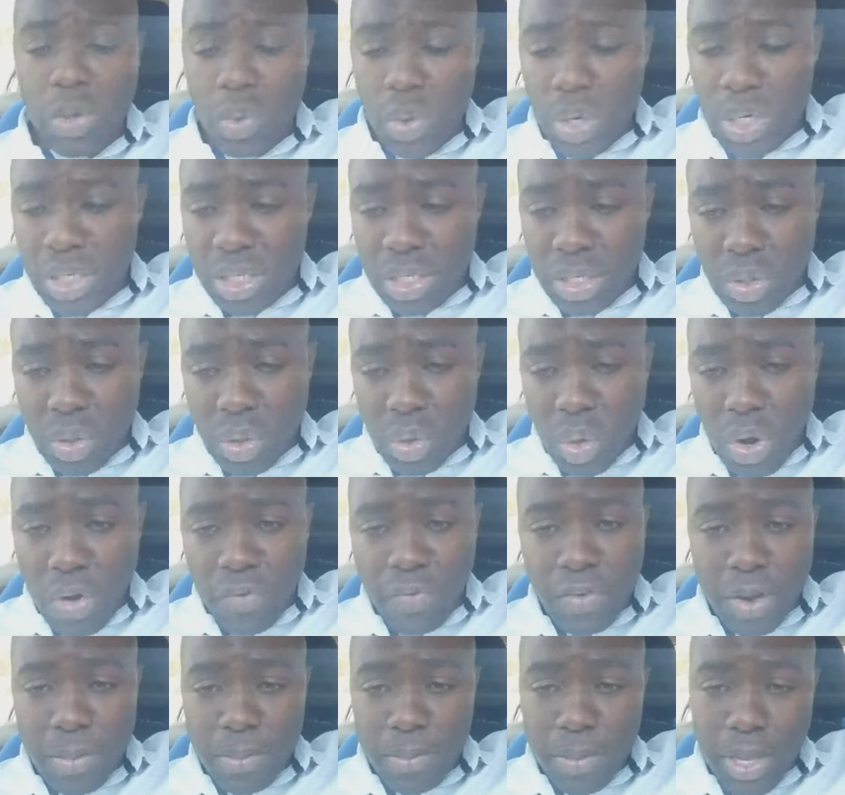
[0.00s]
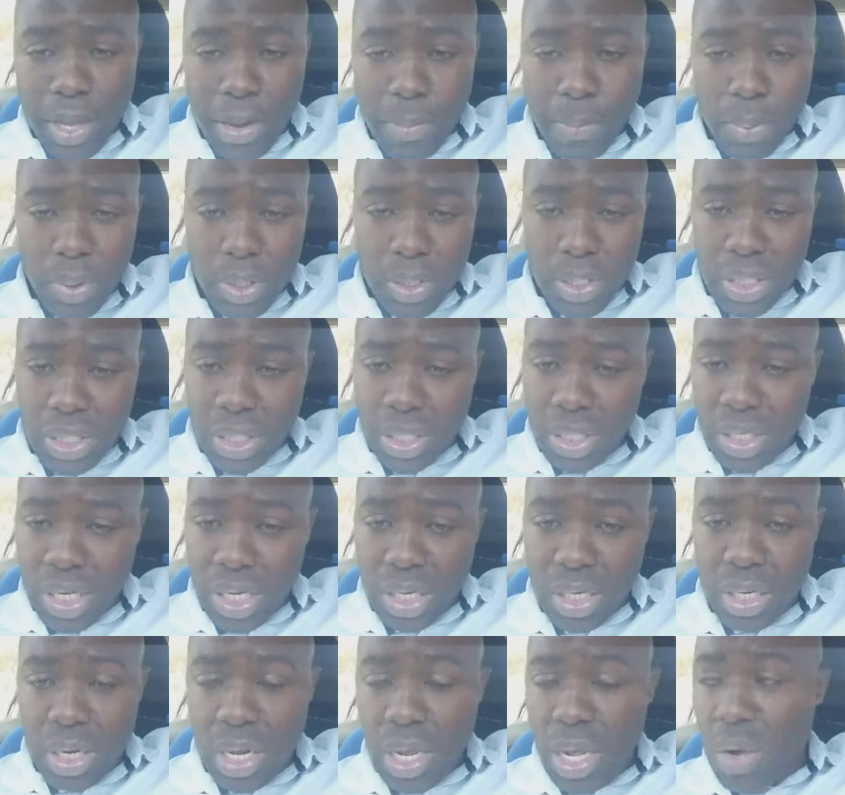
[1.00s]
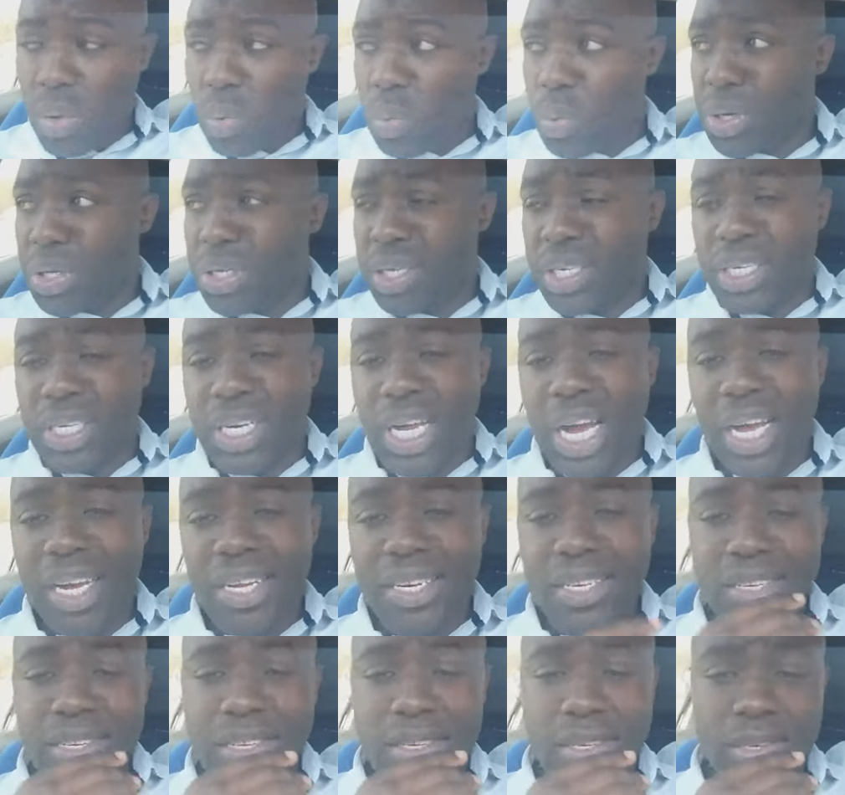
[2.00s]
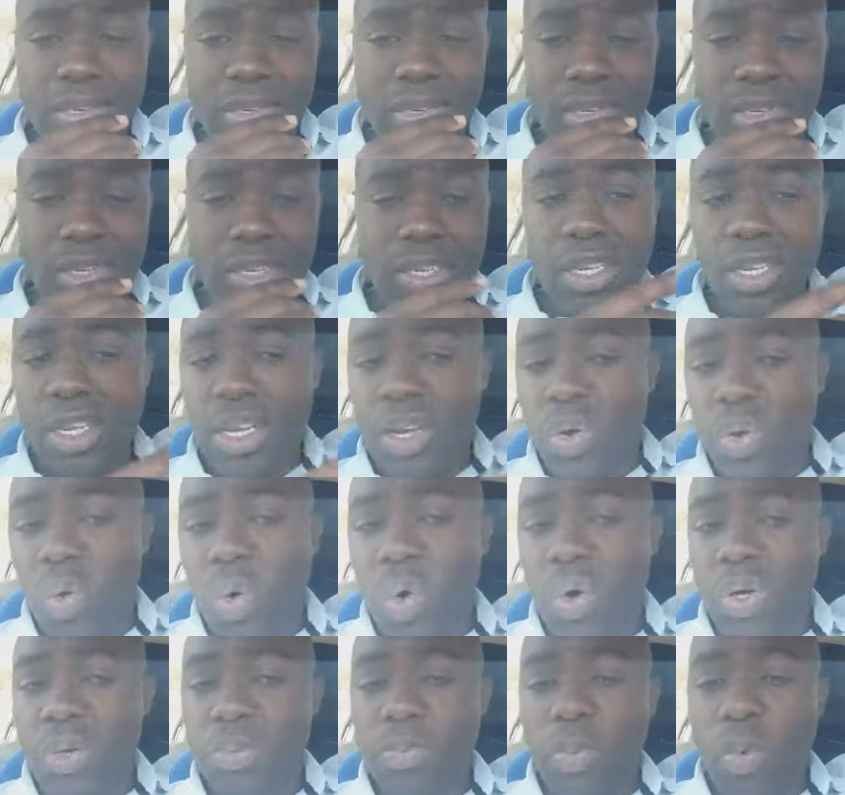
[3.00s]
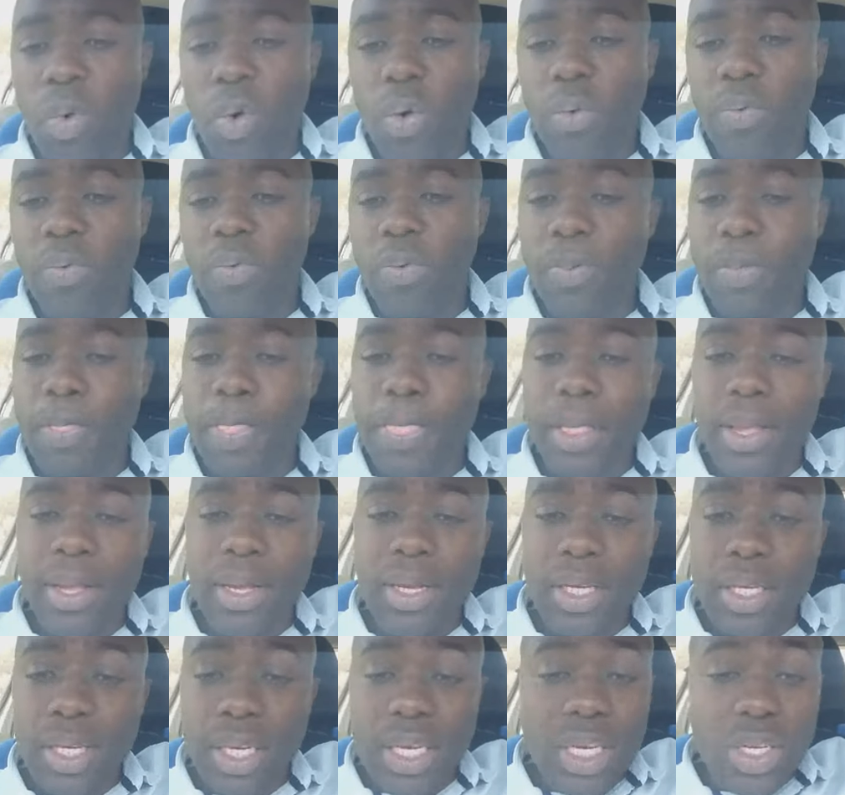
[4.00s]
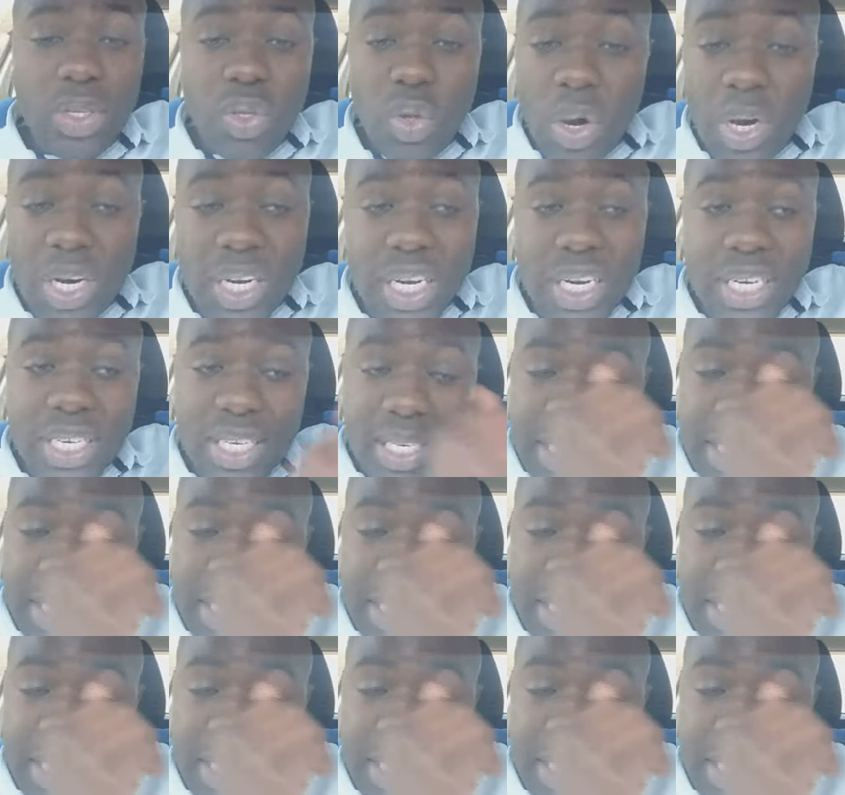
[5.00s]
wanted to offer me a position. We denied it. Good move. He's already